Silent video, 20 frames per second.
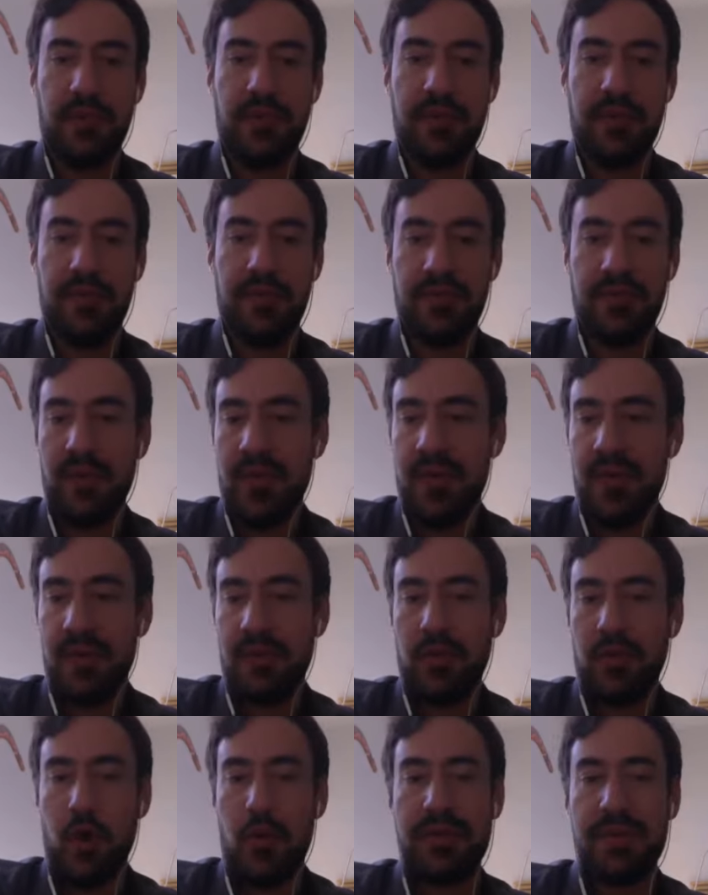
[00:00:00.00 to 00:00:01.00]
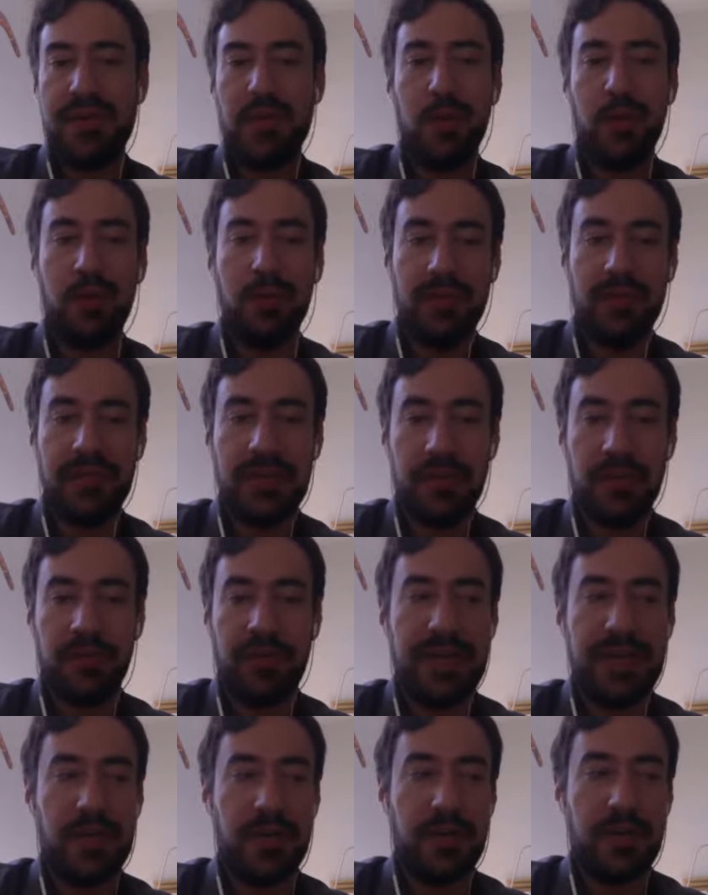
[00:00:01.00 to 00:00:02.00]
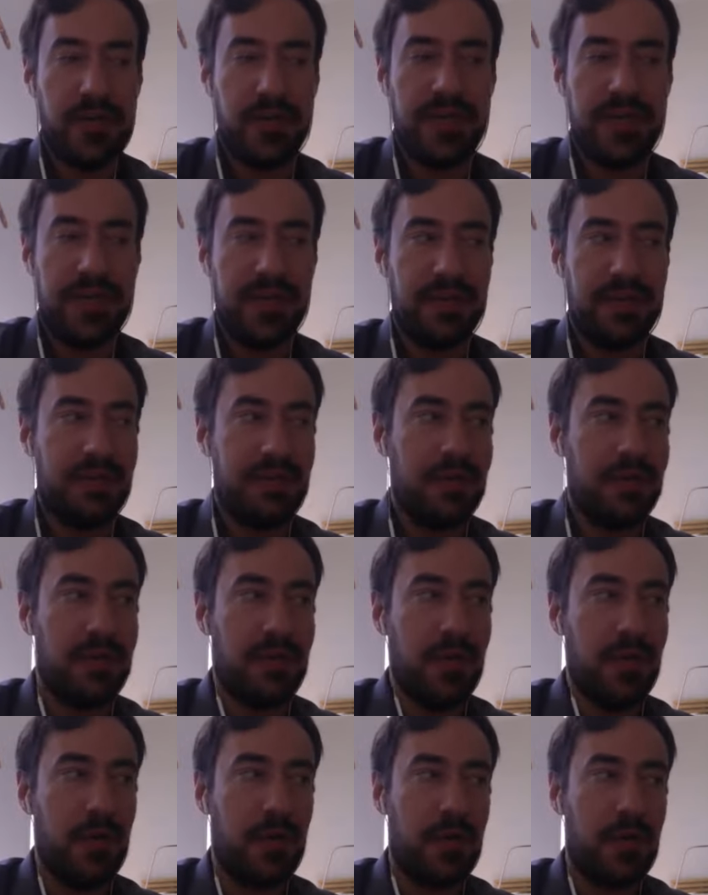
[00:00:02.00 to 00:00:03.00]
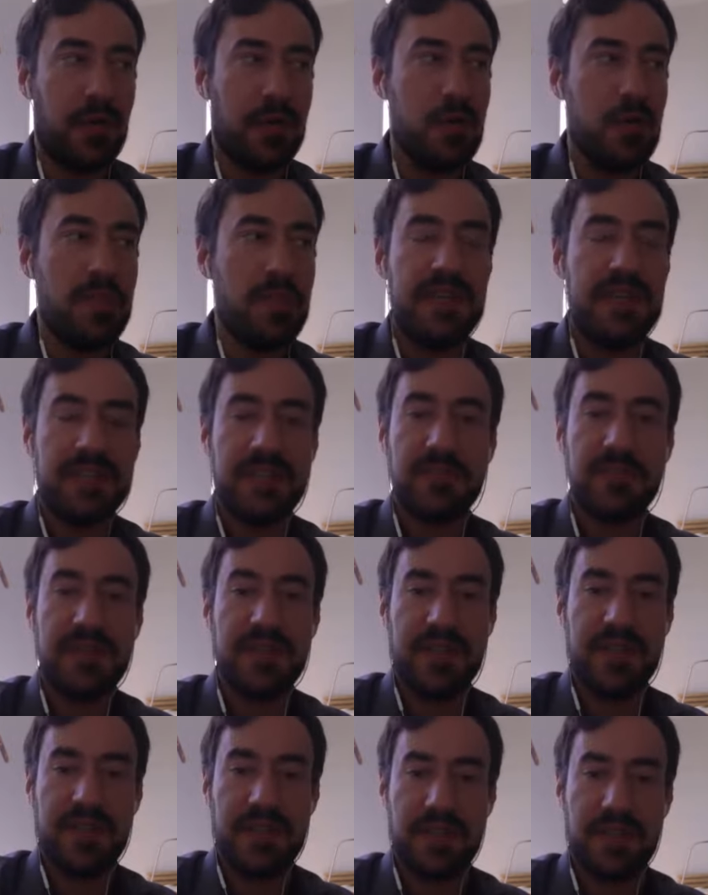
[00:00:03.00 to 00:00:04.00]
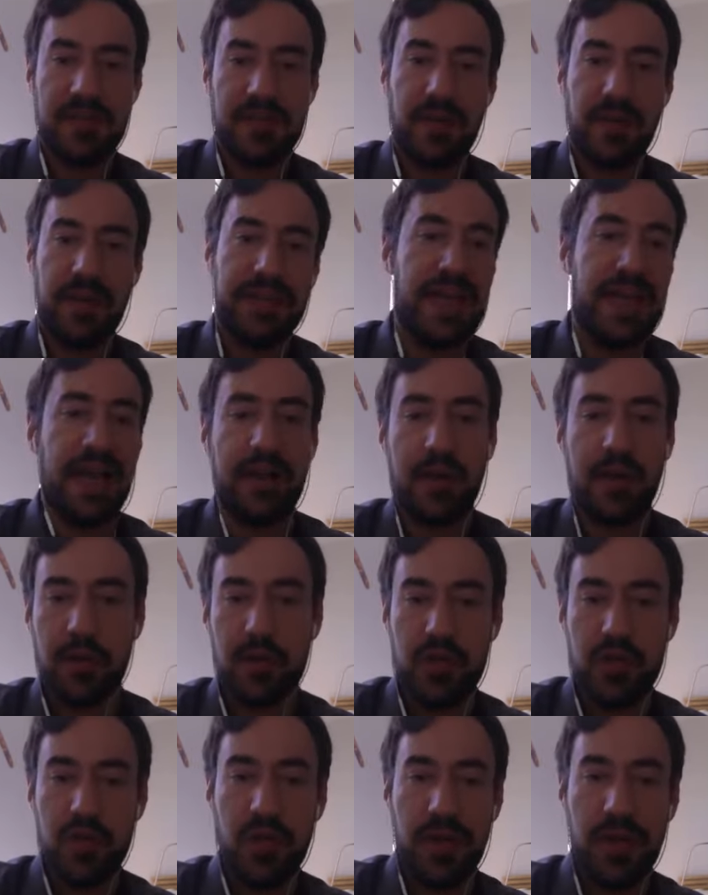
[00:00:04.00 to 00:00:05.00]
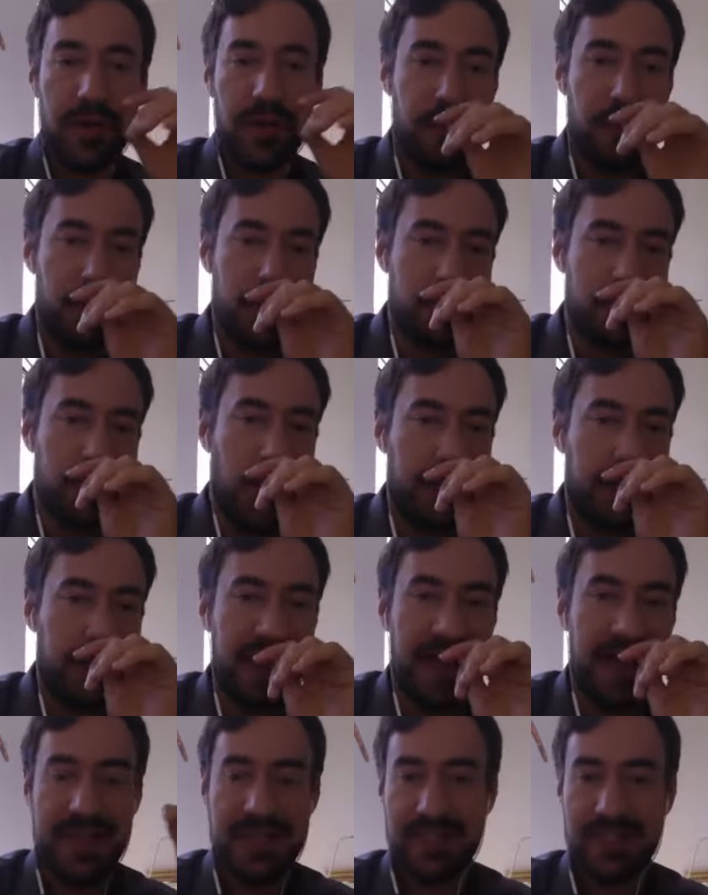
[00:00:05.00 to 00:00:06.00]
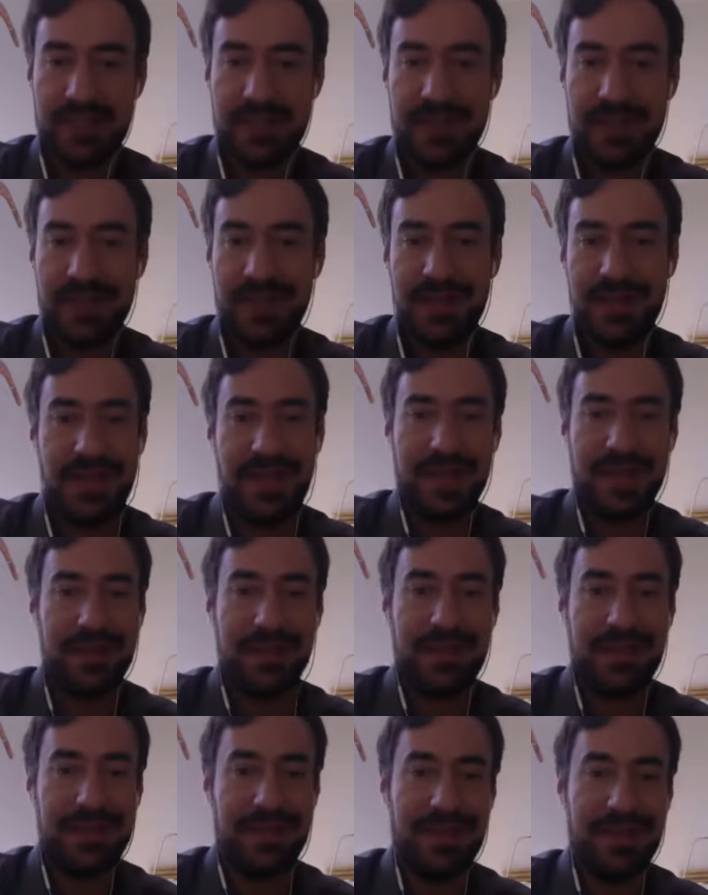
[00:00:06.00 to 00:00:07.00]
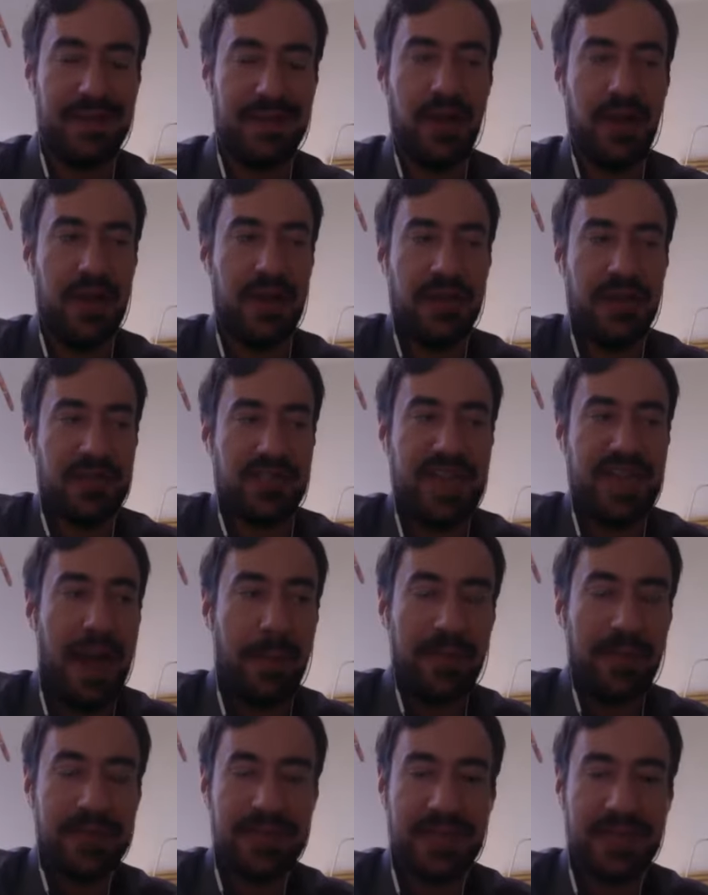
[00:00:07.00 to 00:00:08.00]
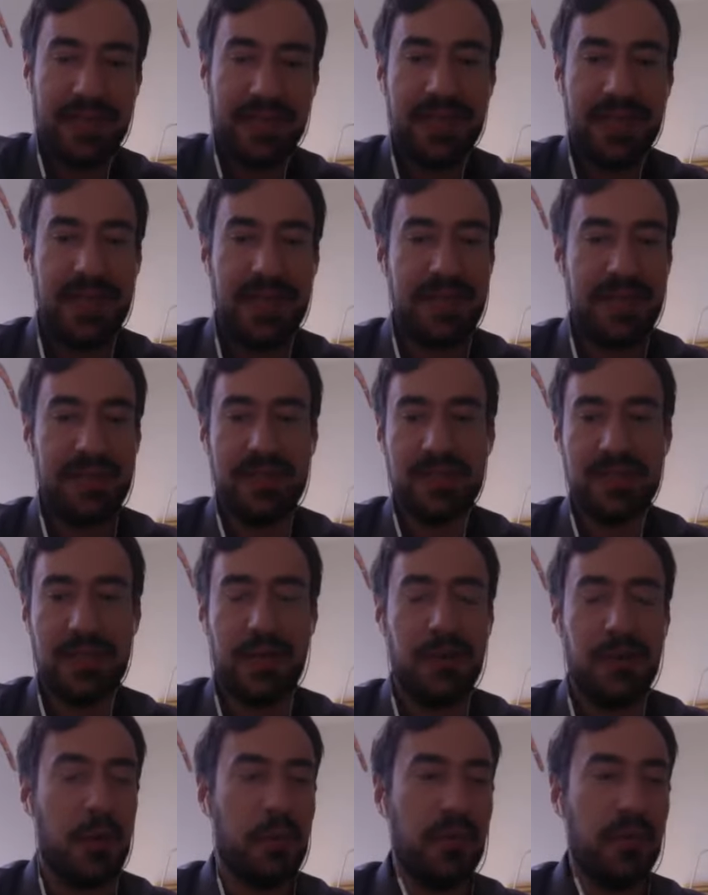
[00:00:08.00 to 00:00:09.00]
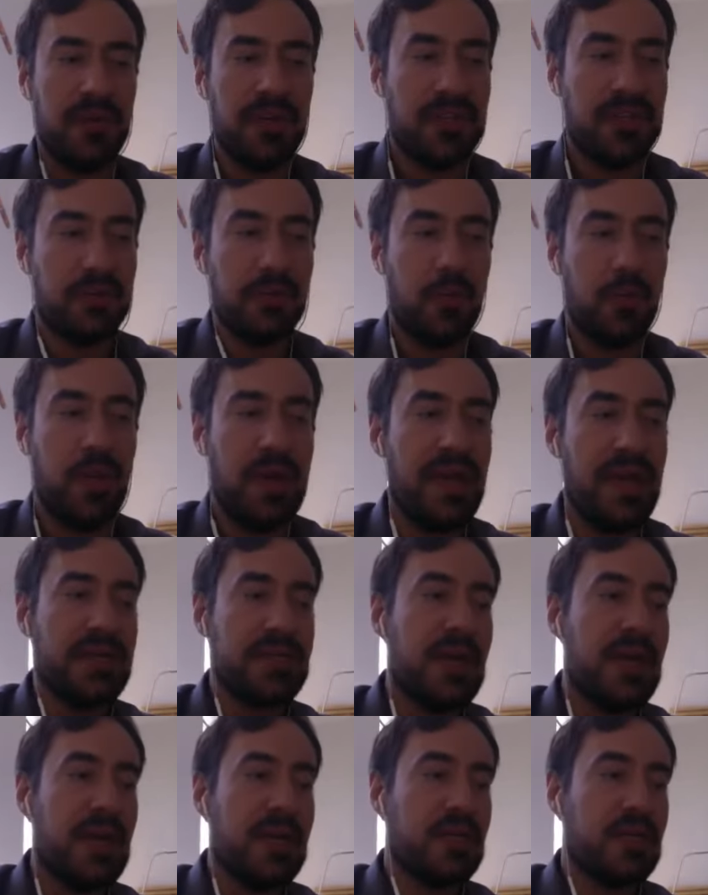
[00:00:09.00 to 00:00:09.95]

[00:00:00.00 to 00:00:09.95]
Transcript: And then lo and behold, a year later, you get you know a new piece of business because they're like, yeah, I heard you on this podcast and yep. you know, and it just happens like in these unpredictable ways.